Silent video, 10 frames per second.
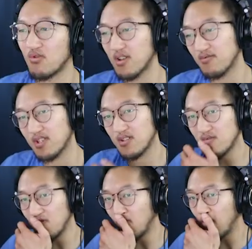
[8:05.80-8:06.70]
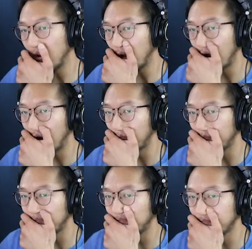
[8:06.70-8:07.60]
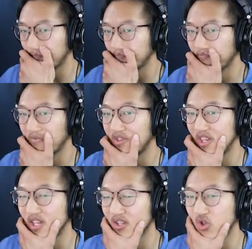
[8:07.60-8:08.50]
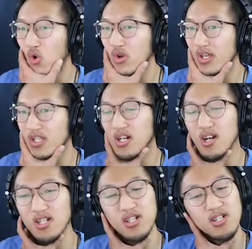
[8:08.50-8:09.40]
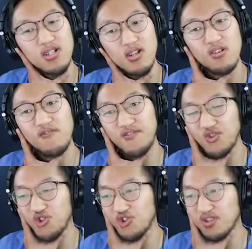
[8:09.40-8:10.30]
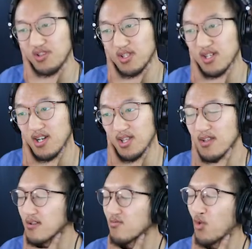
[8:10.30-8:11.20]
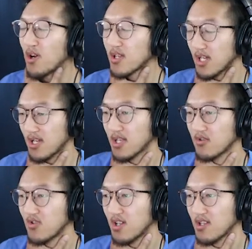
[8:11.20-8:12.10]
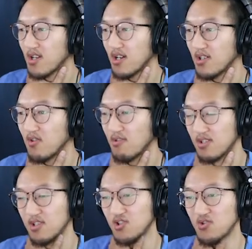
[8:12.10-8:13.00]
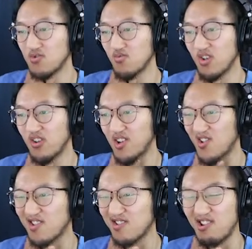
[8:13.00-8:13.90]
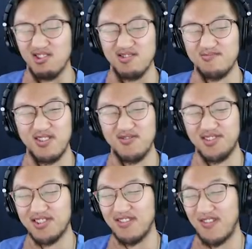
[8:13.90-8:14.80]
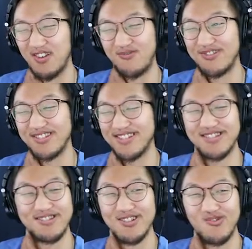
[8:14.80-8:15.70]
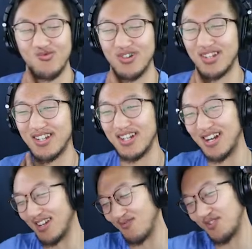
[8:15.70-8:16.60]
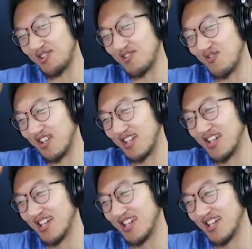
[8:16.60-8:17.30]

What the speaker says: We'll go to the toilet talk version. This was a series that I used to do where I just talk about stuff. I really didn't know what I was doing.